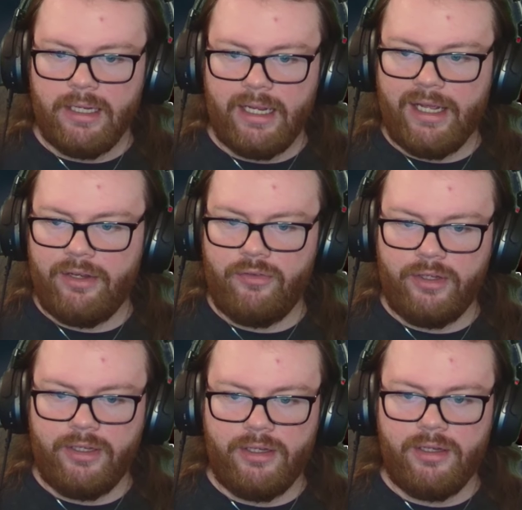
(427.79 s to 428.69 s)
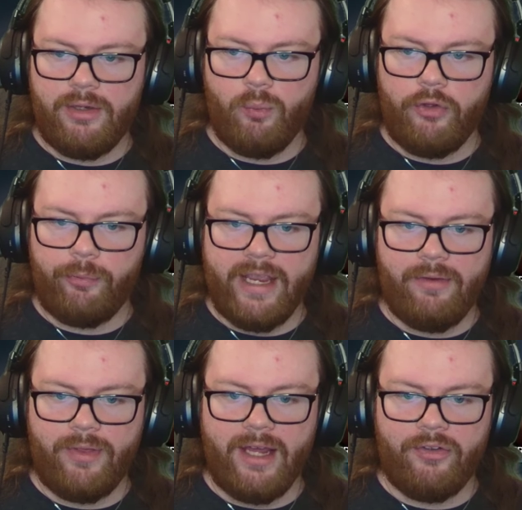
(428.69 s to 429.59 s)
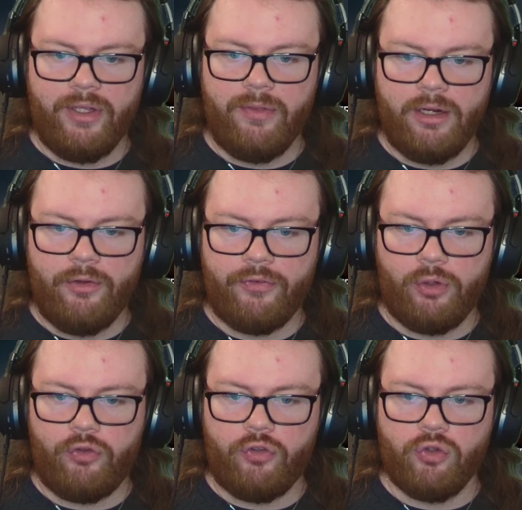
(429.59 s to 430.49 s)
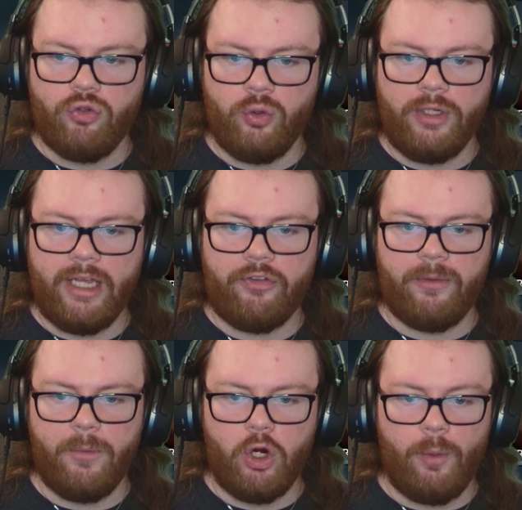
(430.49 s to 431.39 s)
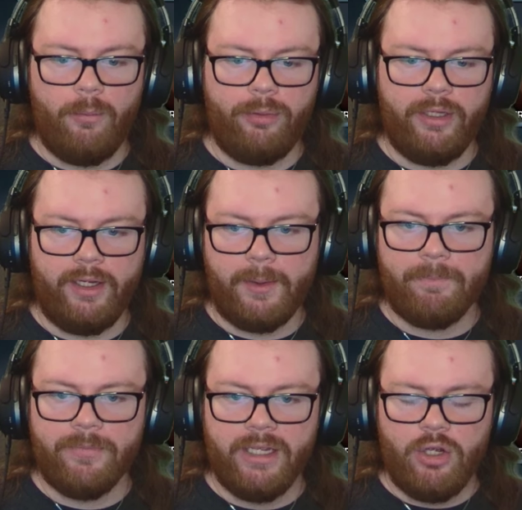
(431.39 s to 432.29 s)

And uh, once we have that done, then I'll start to get some armor plating.